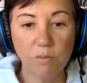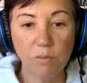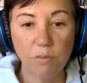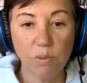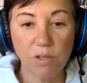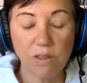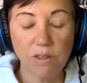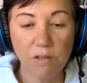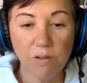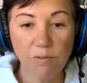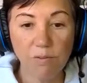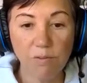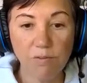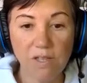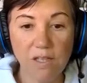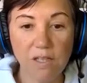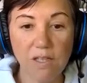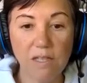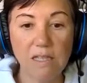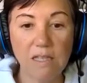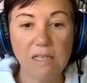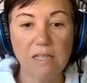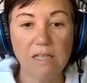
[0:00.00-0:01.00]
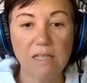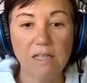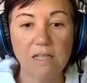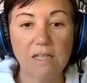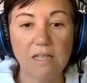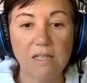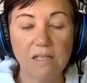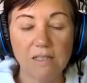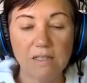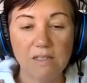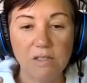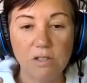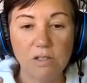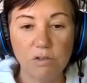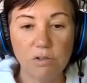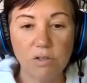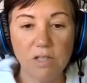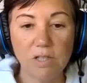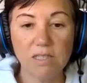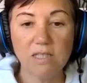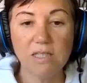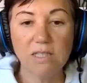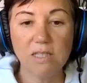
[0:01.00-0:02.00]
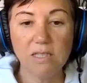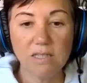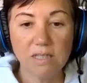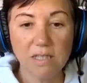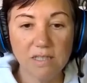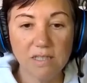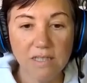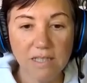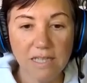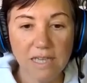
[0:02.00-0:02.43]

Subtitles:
to trust the message,